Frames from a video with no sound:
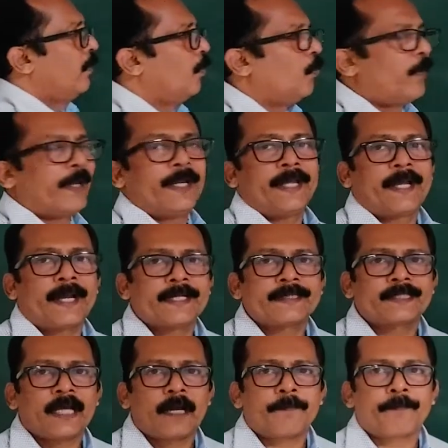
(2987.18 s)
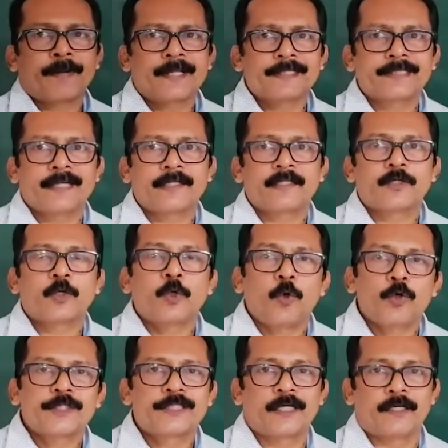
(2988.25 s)
when ligands are present
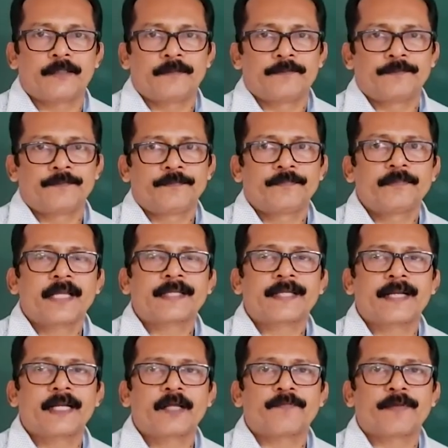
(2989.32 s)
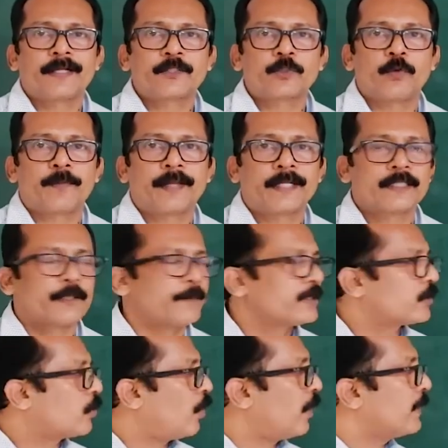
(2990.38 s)
closer, that kind of isomerism is
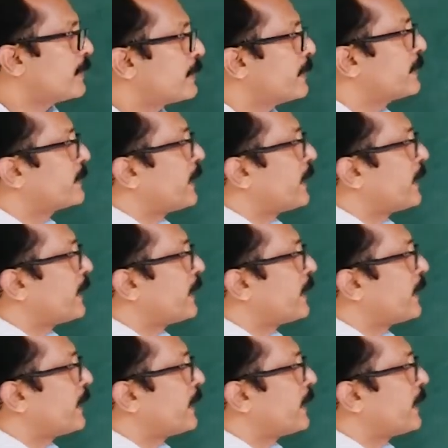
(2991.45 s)
called cis